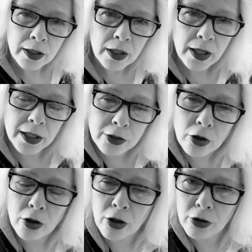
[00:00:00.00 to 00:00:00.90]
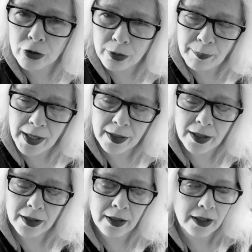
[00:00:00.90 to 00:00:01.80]
and all good
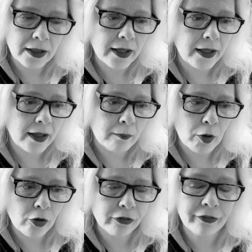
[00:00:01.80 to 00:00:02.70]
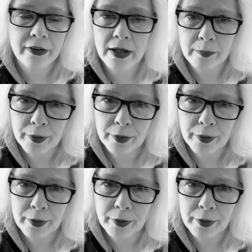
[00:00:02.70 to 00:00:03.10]
baking. And I am overfond,